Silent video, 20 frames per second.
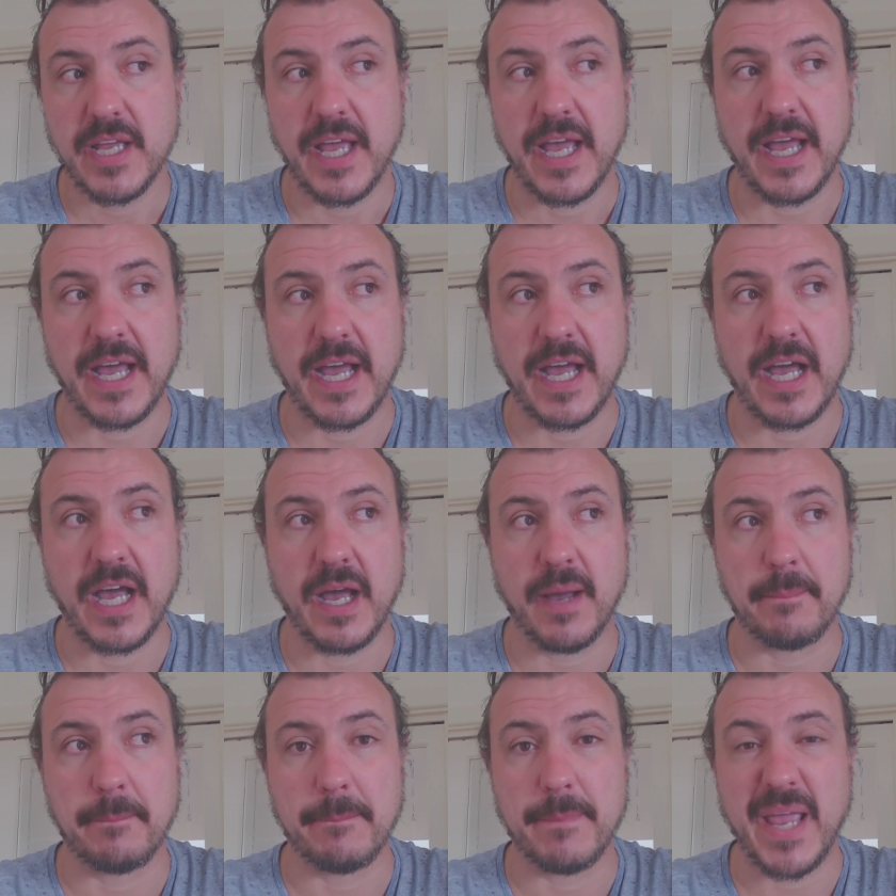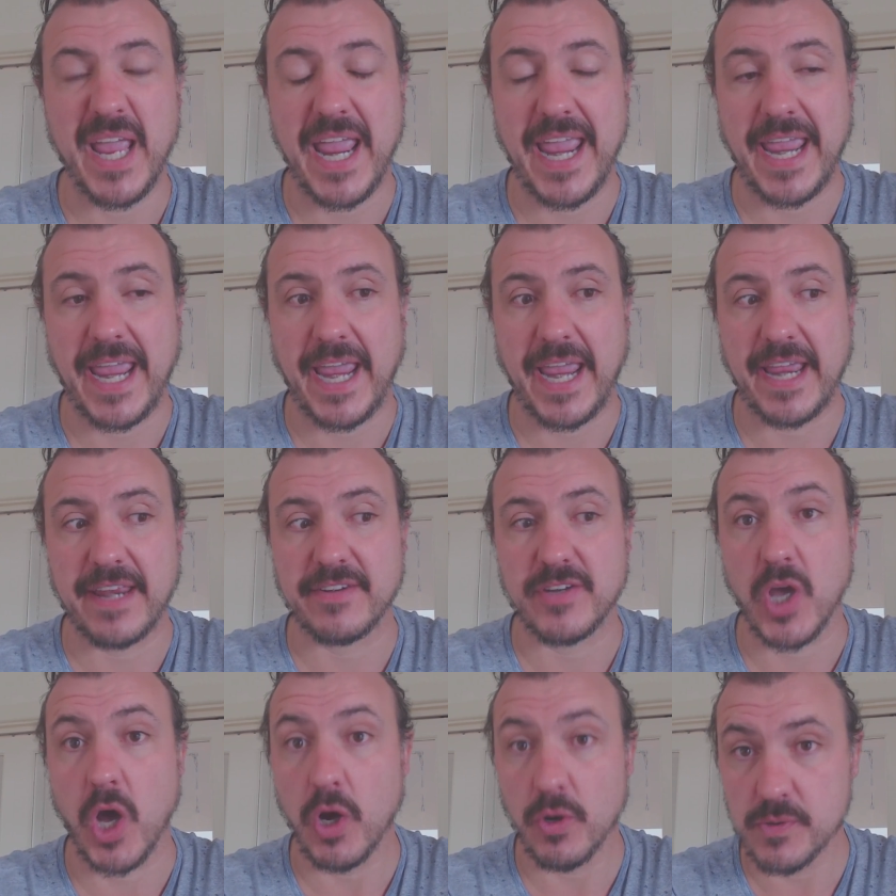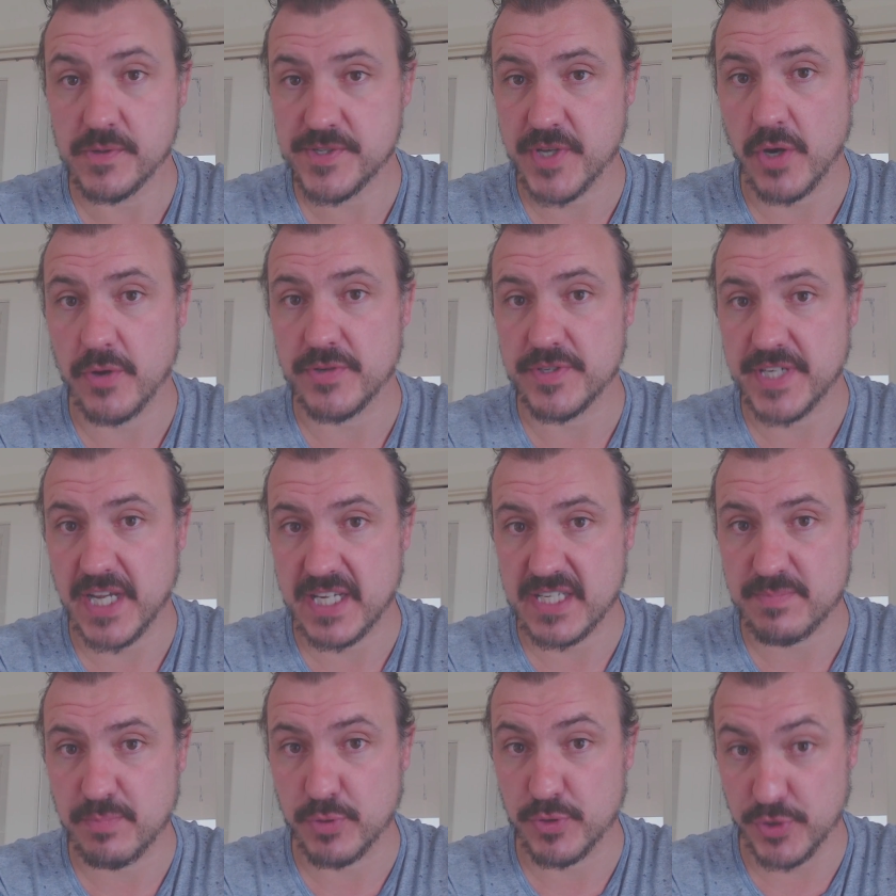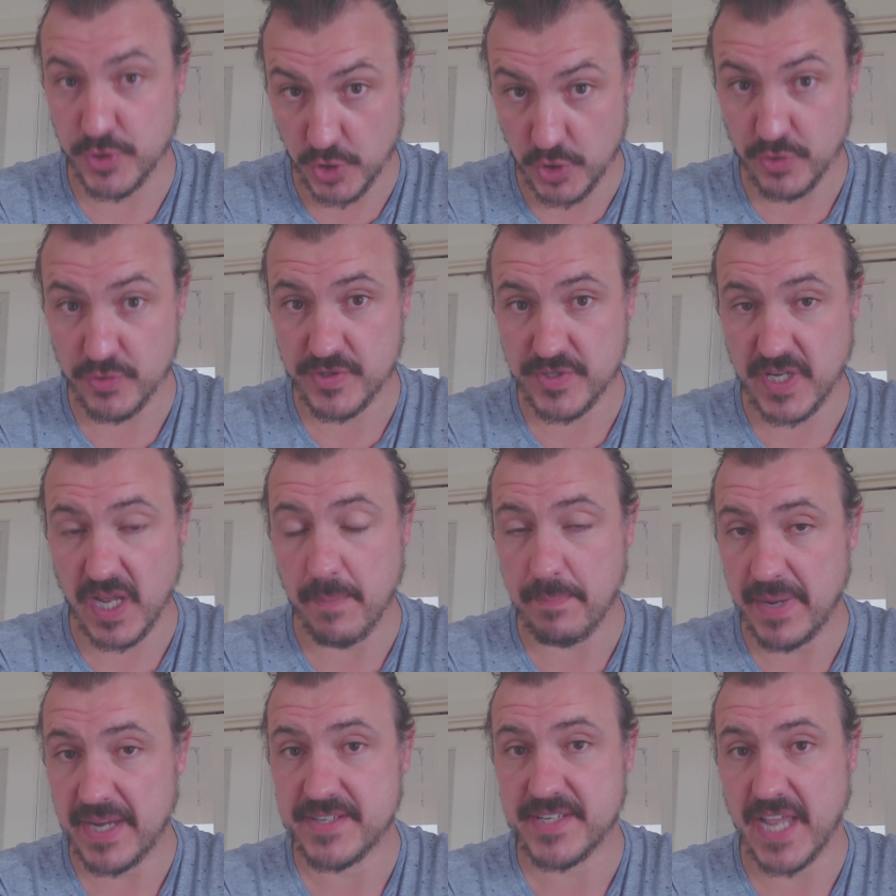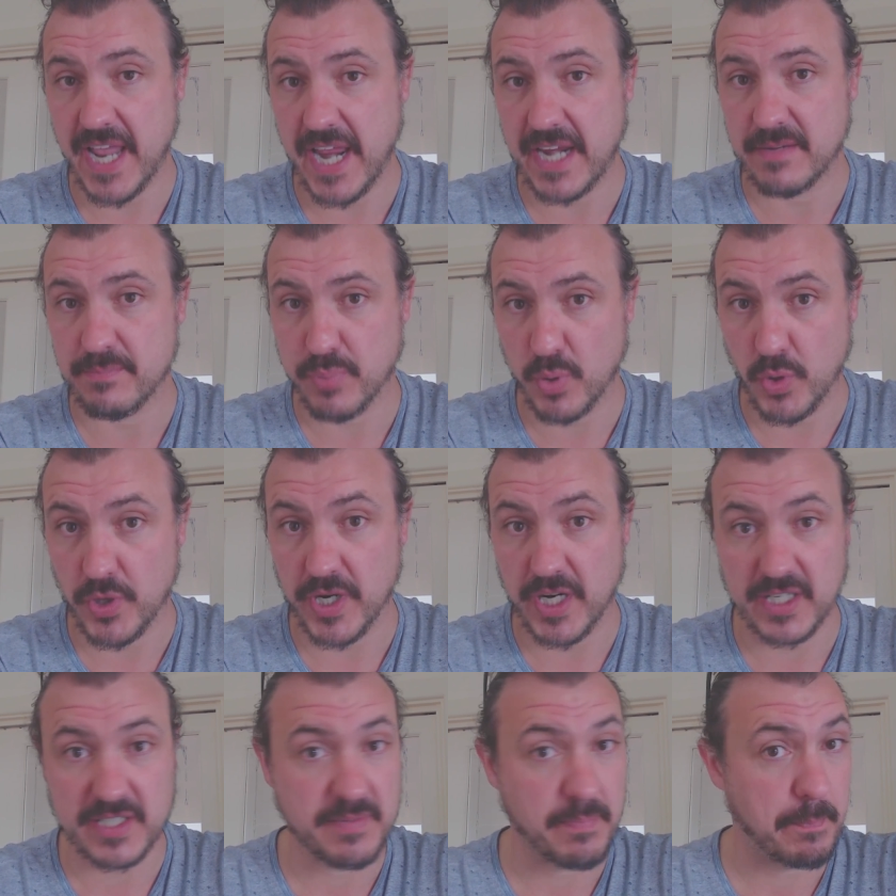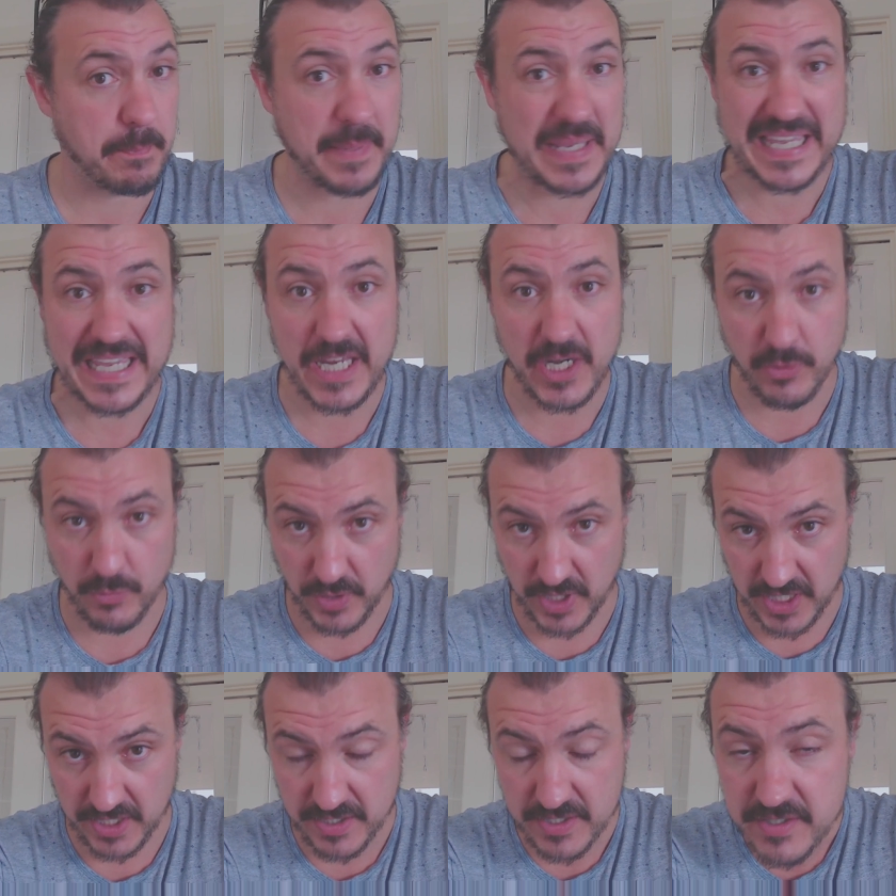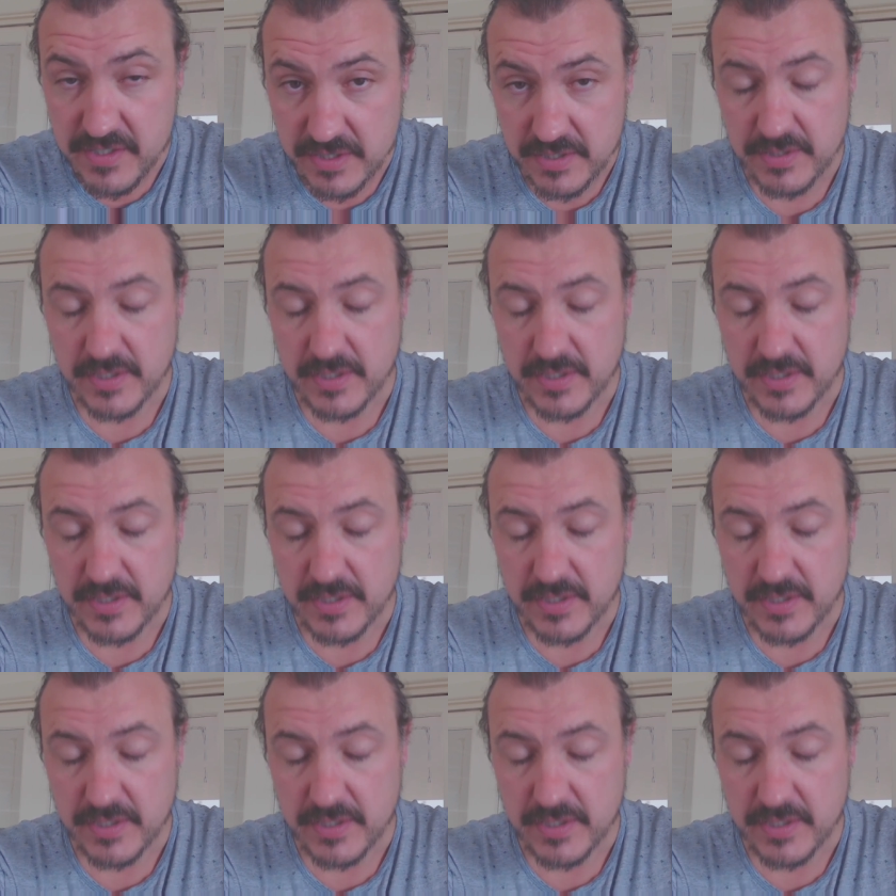And ozone does produce a better end product, period,